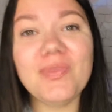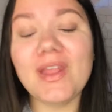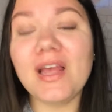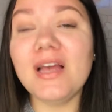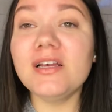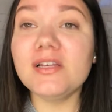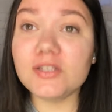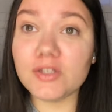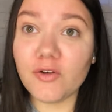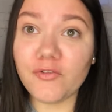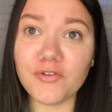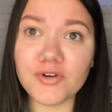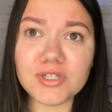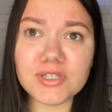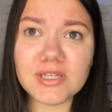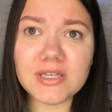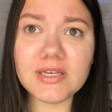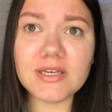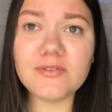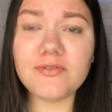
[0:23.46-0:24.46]
So
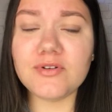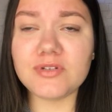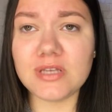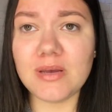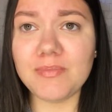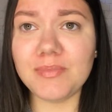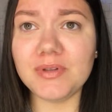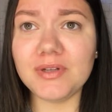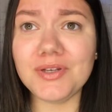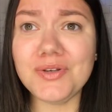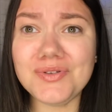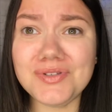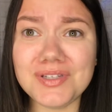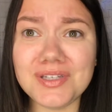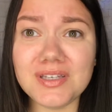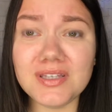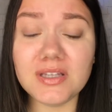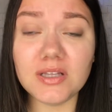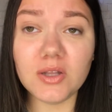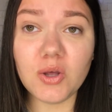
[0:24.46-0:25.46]
firstly, for example, you
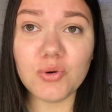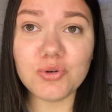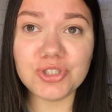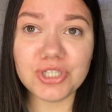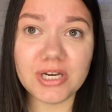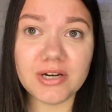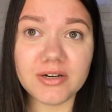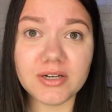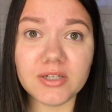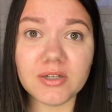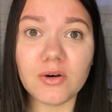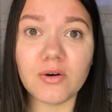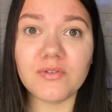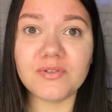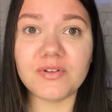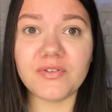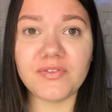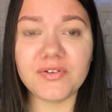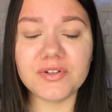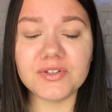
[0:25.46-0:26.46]
see the low sharing of
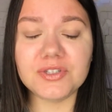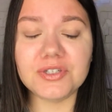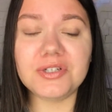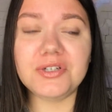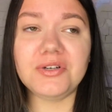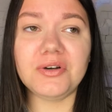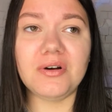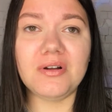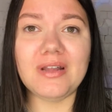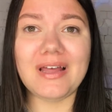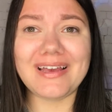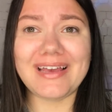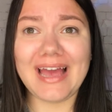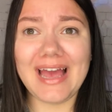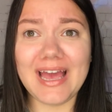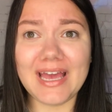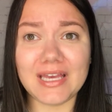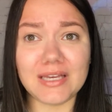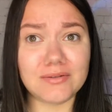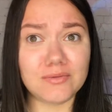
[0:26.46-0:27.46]
the filter, you're like,
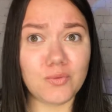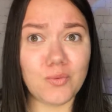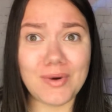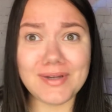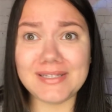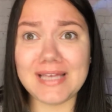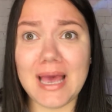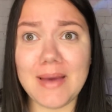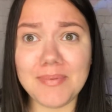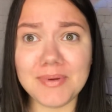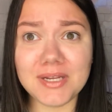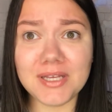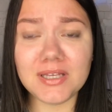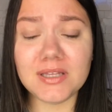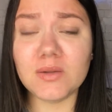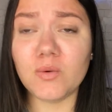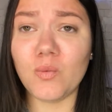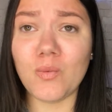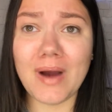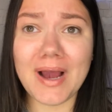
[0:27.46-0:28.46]
hey, what's
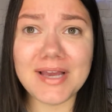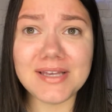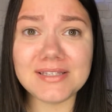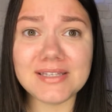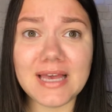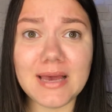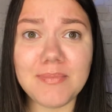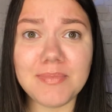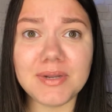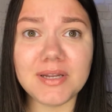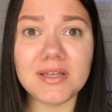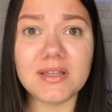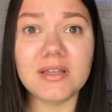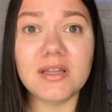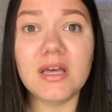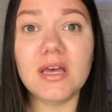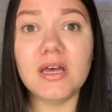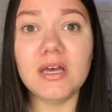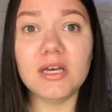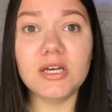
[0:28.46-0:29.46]
happening? Why is happening?
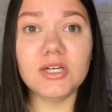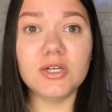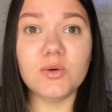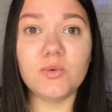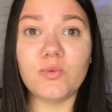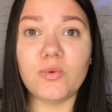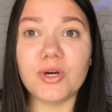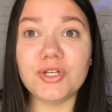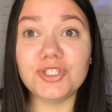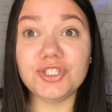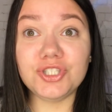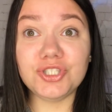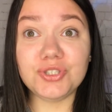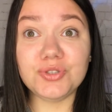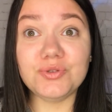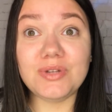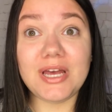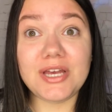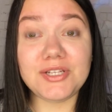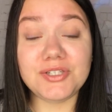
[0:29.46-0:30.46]
What
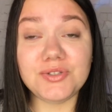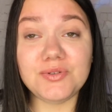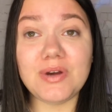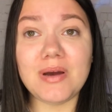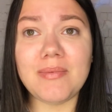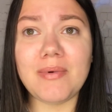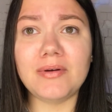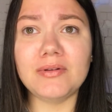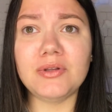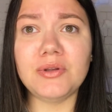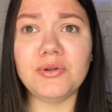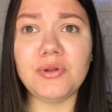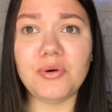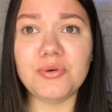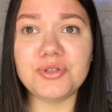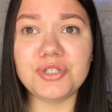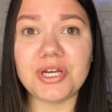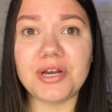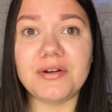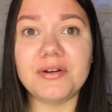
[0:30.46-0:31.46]
should I do about the low
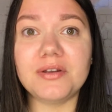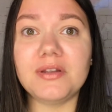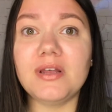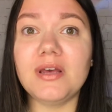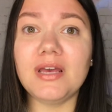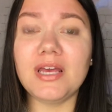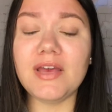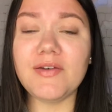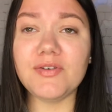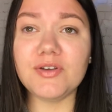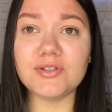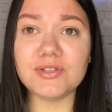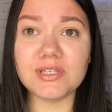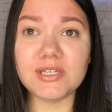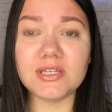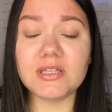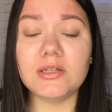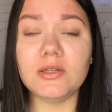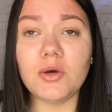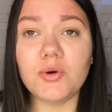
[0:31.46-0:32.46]
sharing? If you
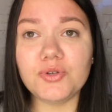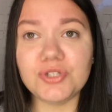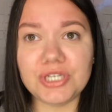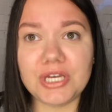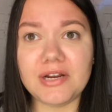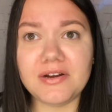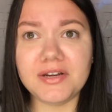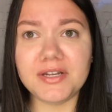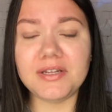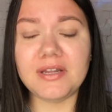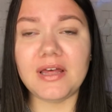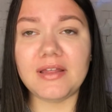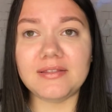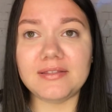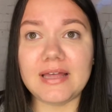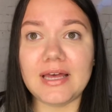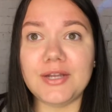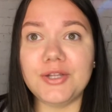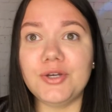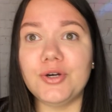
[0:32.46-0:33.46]
see the low sharing and
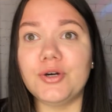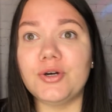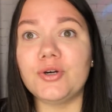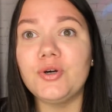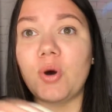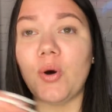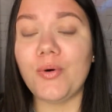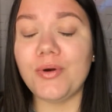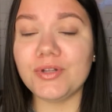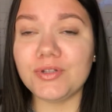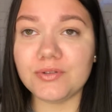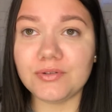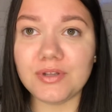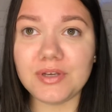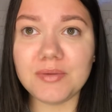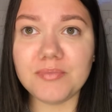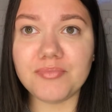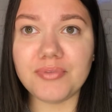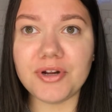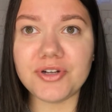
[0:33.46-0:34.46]
then you go into the
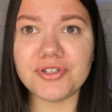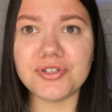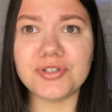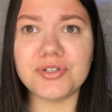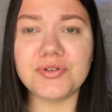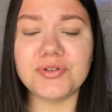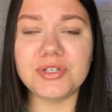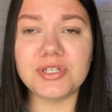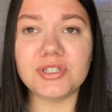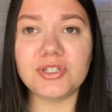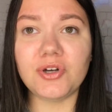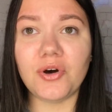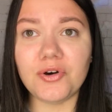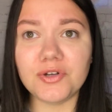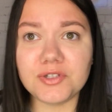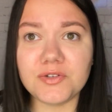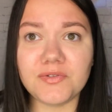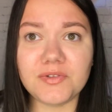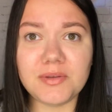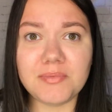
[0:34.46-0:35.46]
impressions, you see
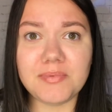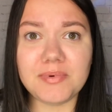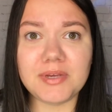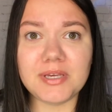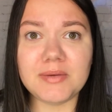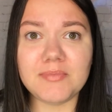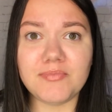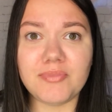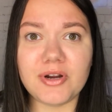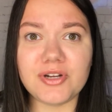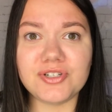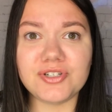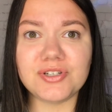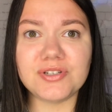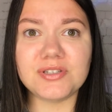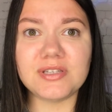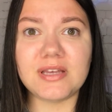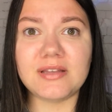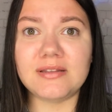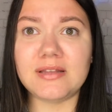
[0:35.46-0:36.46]
tons of the
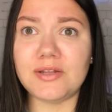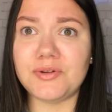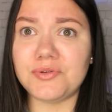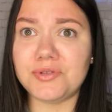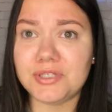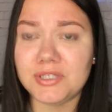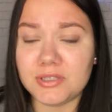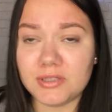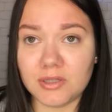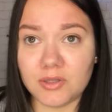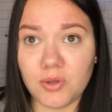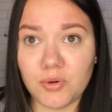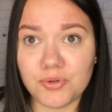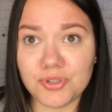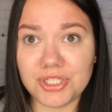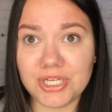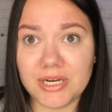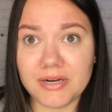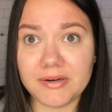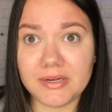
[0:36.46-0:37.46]
impressions and then you see the low
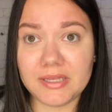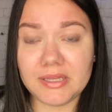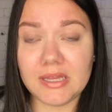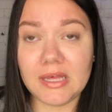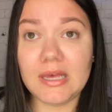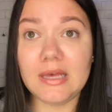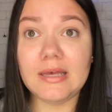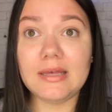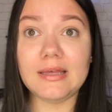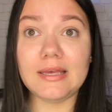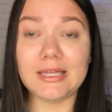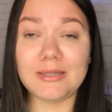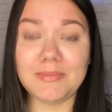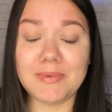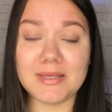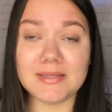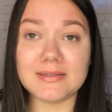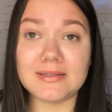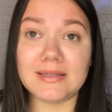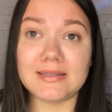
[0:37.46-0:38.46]
sharing, it
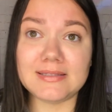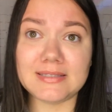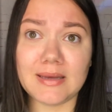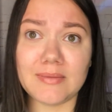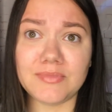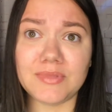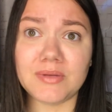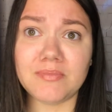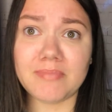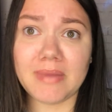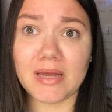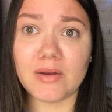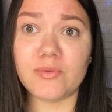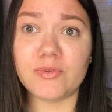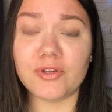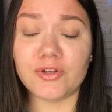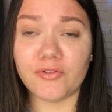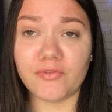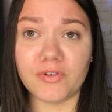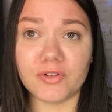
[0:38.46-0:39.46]
means that something bad
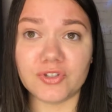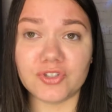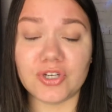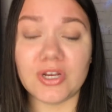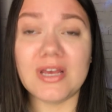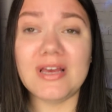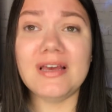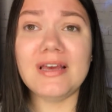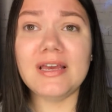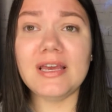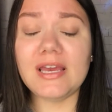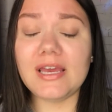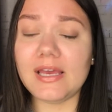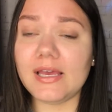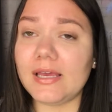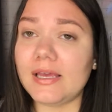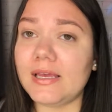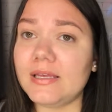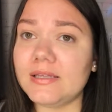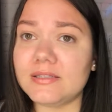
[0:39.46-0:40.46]
with your filter.
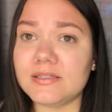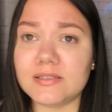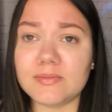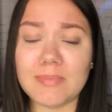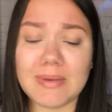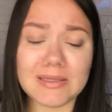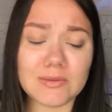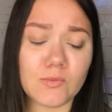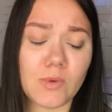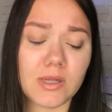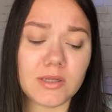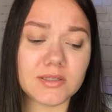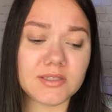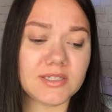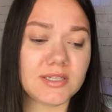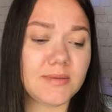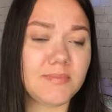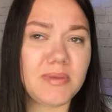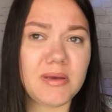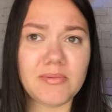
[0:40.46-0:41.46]
It's bad
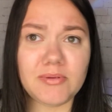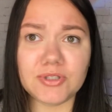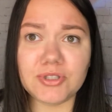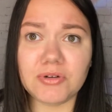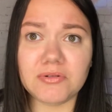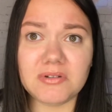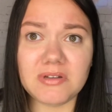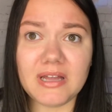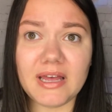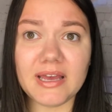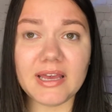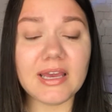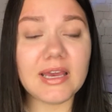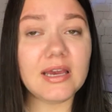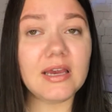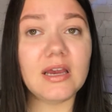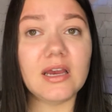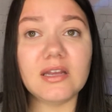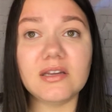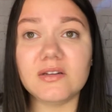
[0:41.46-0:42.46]
quality, people don't like
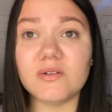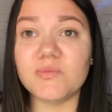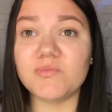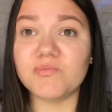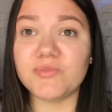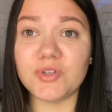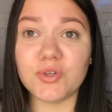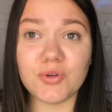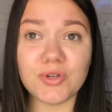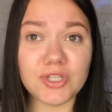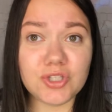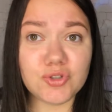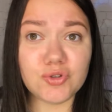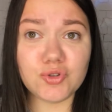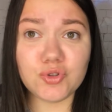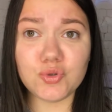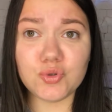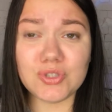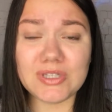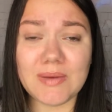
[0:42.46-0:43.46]
it, you need to
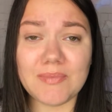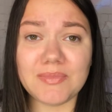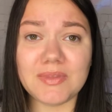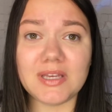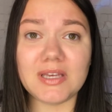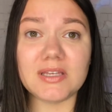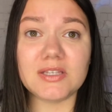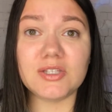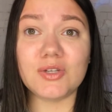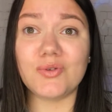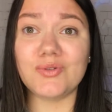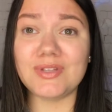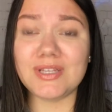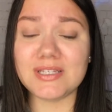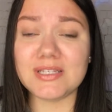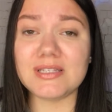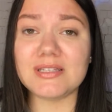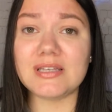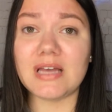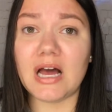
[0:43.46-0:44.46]
do something. So this
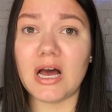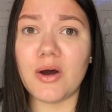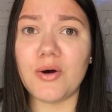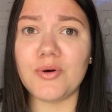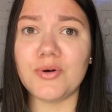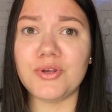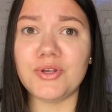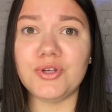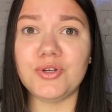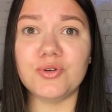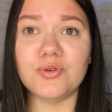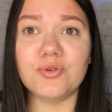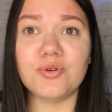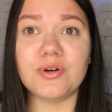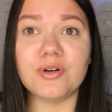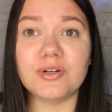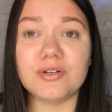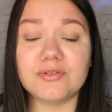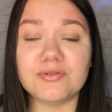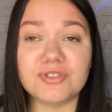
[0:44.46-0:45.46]
is how
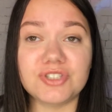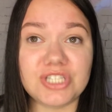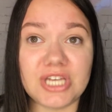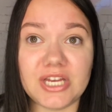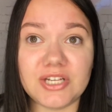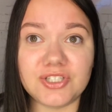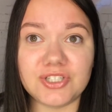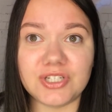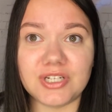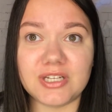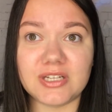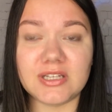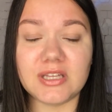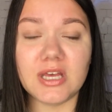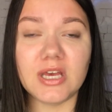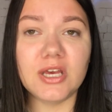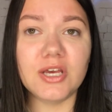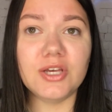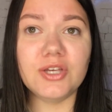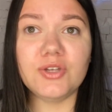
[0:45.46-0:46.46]
you're changing it.
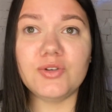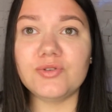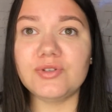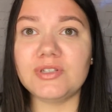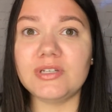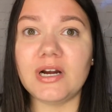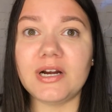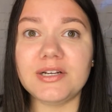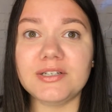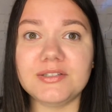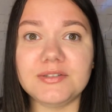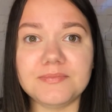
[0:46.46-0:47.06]
You start